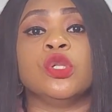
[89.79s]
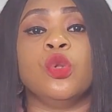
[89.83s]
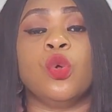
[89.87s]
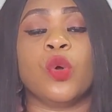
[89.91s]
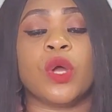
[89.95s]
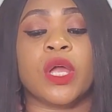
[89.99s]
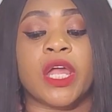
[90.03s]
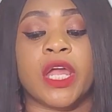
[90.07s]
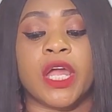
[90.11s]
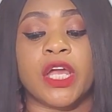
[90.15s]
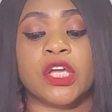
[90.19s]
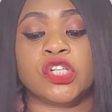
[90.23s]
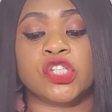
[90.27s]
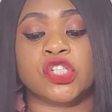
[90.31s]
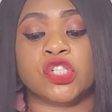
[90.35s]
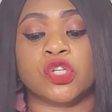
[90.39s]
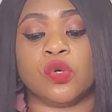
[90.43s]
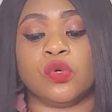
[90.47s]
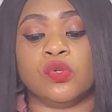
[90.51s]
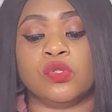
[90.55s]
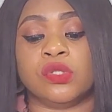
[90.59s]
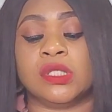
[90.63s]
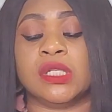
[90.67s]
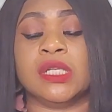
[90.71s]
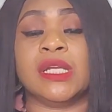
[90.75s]

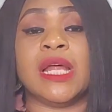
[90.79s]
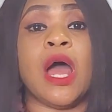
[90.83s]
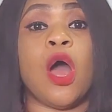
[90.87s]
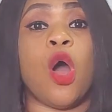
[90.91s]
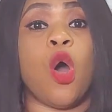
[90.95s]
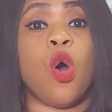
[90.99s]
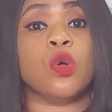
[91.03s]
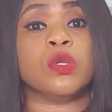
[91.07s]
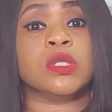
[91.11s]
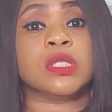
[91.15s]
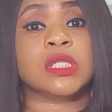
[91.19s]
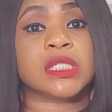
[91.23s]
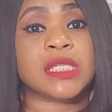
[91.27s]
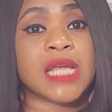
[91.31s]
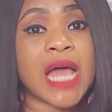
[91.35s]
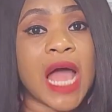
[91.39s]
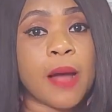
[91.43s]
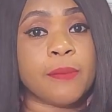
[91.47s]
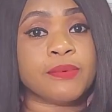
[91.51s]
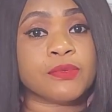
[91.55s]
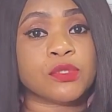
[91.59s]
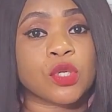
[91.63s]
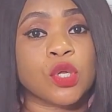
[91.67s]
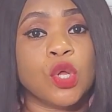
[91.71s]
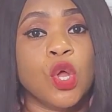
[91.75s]
locations that are
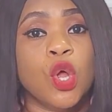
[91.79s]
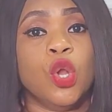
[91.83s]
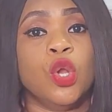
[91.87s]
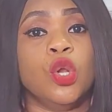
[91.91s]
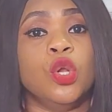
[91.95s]
untapped,